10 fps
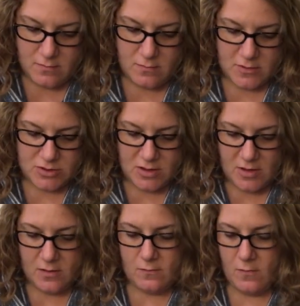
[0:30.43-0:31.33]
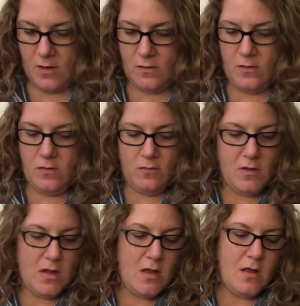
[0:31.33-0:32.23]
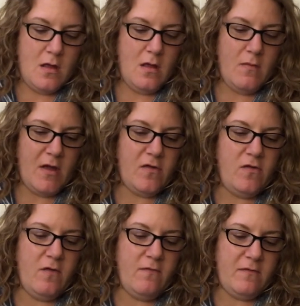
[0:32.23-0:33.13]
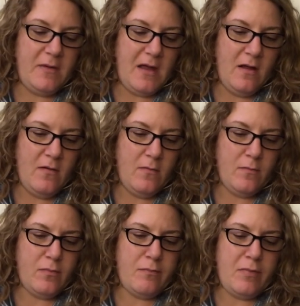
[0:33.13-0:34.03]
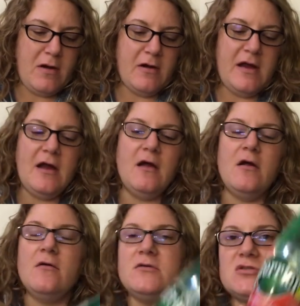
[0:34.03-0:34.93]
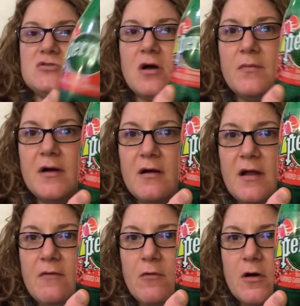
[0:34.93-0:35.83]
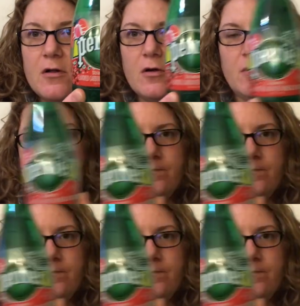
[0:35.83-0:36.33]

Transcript: I'm sure I get right two. Um, I got two of the Perrier Strawberry Water.